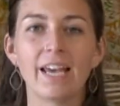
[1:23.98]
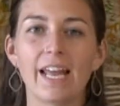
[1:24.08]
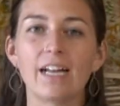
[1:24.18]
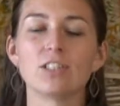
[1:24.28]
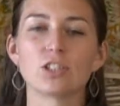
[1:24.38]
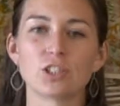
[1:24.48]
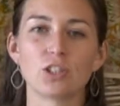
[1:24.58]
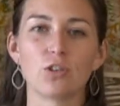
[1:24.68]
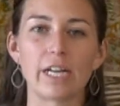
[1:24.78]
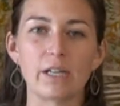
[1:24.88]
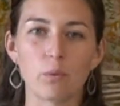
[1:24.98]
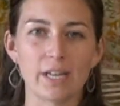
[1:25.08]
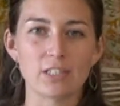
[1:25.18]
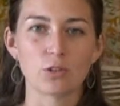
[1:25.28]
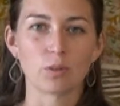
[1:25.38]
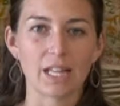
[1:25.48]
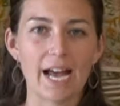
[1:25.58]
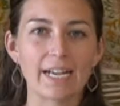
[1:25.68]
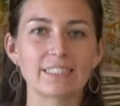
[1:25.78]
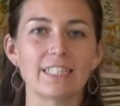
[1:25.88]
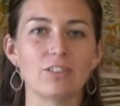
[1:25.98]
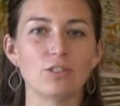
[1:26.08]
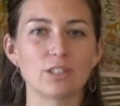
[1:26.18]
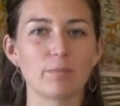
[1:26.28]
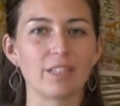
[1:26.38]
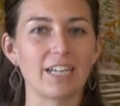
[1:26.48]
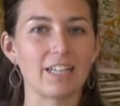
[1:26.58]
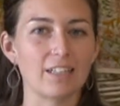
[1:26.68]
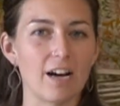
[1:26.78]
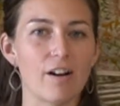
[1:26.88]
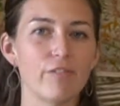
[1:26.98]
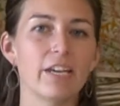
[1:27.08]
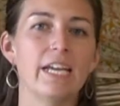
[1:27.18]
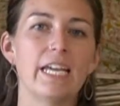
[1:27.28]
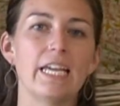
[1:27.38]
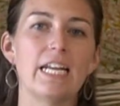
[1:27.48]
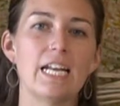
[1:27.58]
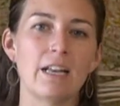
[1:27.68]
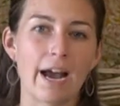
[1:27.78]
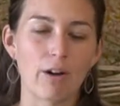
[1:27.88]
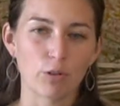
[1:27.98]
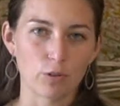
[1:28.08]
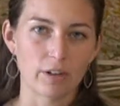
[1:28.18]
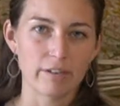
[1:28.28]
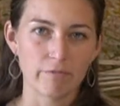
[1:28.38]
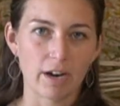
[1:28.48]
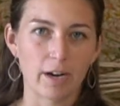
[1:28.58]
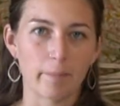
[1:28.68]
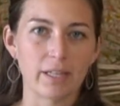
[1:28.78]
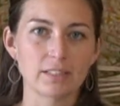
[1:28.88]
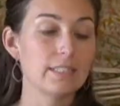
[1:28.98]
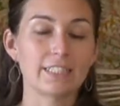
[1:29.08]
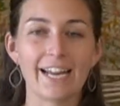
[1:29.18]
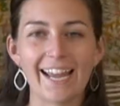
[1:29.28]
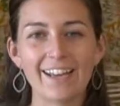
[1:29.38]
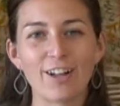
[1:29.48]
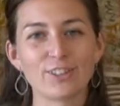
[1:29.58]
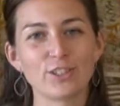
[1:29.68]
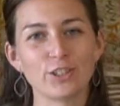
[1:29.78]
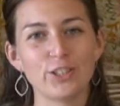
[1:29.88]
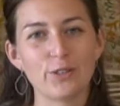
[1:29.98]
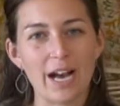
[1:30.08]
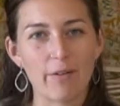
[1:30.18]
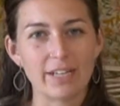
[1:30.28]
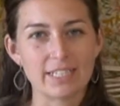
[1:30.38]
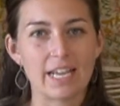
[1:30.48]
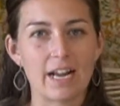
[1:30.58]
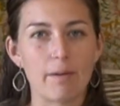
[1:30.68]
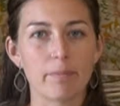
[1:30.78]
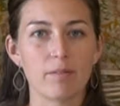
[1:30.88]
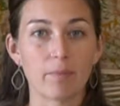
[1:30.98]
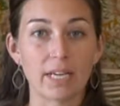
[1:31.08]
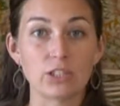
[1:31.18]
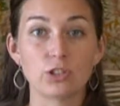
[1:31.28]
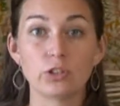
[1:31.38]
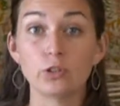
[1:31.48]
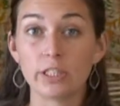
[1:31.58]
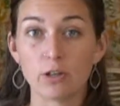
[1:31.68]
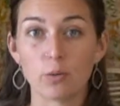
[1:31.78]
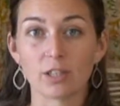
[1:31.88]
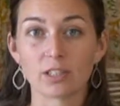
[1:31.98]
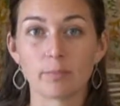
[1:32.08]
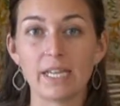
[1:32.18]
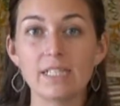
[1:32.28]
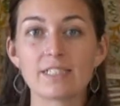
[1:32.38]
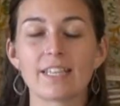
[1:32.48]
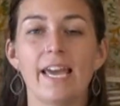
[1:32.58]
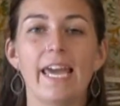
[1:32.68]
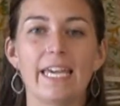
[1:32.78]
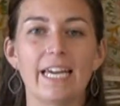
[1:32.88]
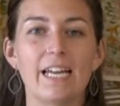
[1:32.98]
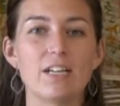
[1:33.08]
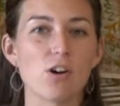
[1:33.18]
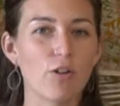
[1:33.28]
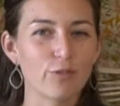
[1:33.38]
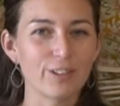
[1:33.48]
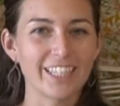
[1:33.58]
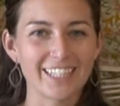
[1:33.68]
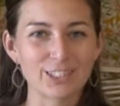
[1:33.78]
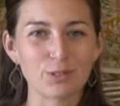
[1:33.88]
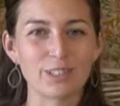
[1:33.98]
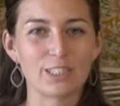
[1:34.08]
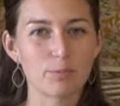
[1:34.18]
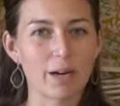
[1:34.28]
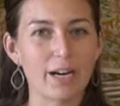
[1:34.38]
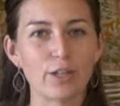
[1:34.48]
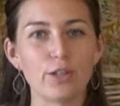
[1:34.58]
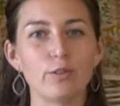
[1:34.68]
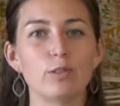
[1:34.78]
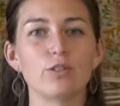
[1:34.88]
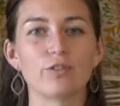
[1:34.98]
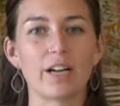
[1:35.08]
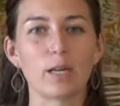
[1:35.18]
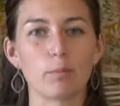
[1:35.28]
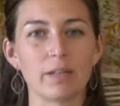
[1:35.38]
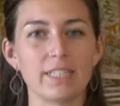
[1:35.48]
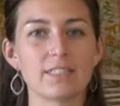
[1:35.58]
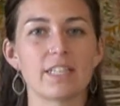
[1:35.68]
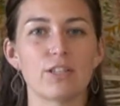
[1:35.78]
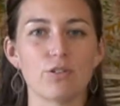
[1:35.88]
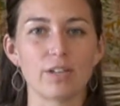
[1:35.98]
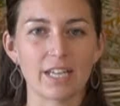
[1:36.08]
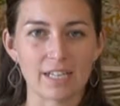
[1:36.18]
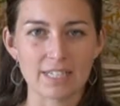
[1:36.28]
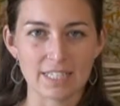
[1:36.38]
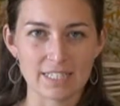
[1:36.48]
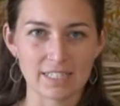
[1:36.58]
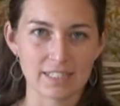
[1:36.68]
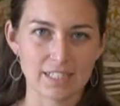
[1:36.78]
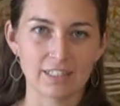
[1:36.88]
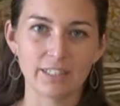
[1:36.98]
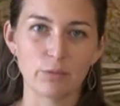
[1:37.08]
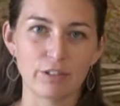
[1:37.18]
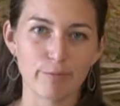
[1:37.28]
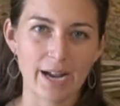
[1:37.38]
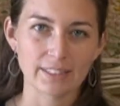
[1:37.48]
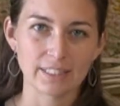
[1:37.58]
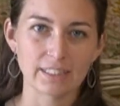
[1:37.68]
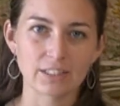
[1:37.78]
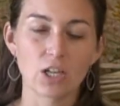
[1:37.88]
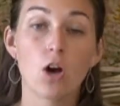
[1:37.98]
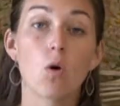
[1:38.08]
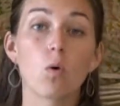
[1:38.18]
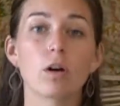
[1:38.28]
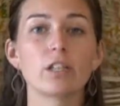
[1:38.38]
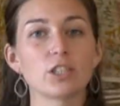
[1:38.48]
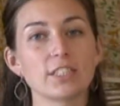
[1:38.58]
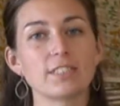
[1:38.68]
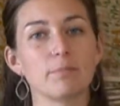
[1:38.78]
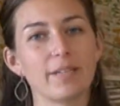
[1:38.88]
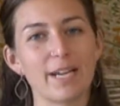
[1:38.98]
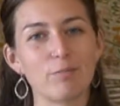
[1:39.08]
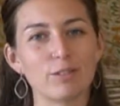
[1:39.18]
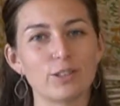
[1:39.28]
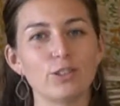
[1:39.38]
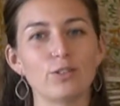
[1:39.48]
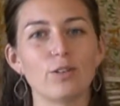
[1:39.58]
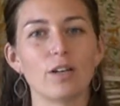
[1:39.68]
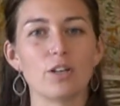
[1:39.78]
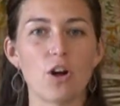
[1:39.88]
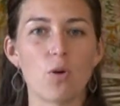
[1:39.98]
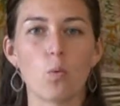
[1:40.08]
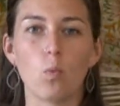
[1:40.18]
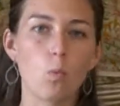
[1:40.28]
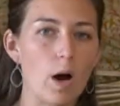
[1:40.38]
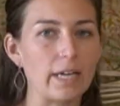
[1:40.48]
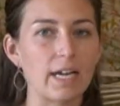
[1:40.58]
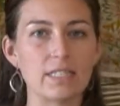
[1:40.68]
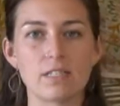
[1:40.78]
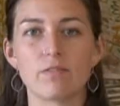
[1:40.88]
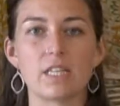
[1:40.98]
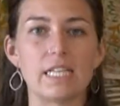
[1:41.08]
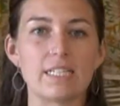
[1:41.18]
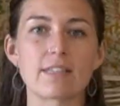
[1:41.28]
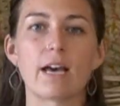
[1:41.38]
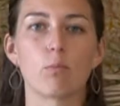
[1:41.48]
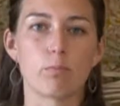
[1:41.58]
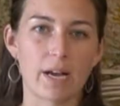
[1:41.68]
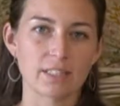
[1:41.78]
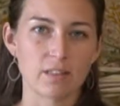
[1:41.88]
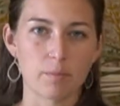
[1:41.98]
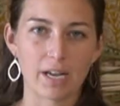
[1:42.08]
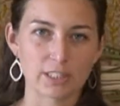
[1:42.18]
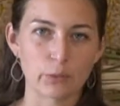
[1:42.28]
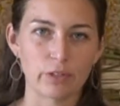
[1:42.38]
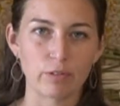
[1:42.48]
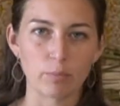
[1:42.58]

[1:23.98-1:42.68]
And it's just a great way to relax and do something I love in an outdoor environment. Today, I'll show you how I set up my studio workspace, and hopefully this will inspire you to find a place that you can consistently weave baskets, or just be able to know what kinds of things help the basket weaving